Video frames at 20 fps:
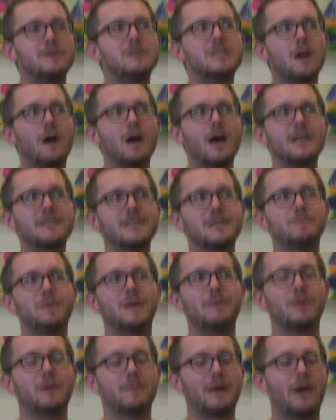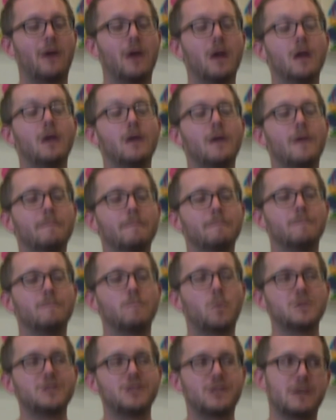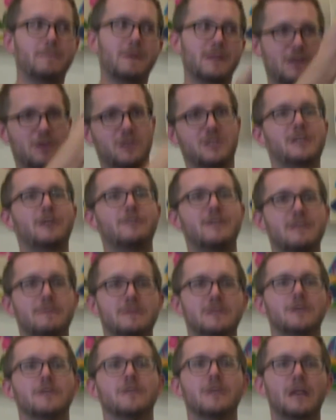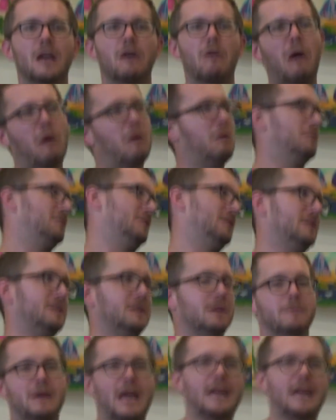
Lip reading: You start asking people about, what do you think about the austerity we've done? They go, oh, you know, we